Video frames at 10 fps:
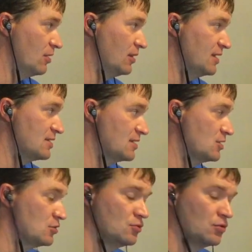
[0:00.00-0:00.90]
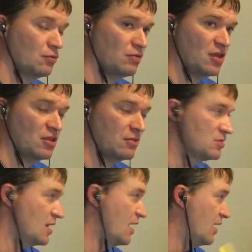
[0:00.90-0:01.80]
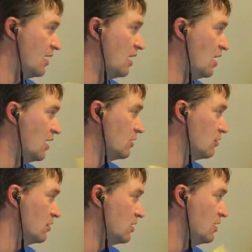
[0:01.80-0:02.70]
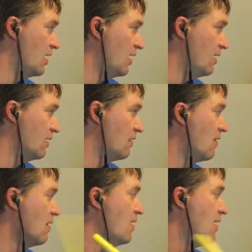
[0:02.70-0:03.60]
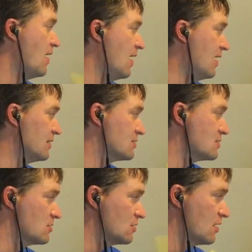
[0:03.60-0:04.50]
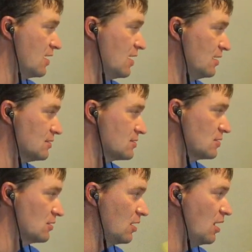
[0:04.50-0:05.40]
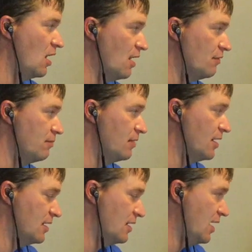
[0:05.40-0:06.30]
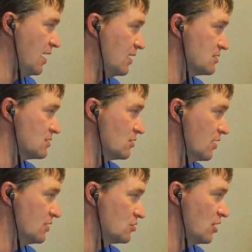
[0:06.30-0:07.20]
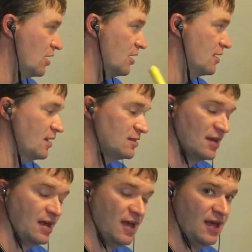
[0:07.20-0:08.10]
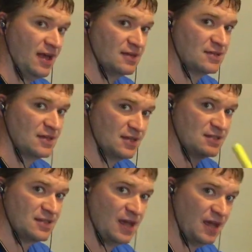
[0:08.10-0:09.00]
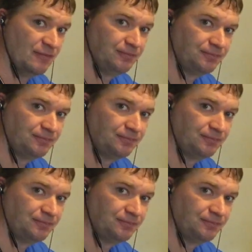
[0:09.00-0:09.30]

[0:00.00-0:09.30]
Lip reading: but listen to the rhythms that I create. Answer, answer, I will play an answer and try not to hesitate.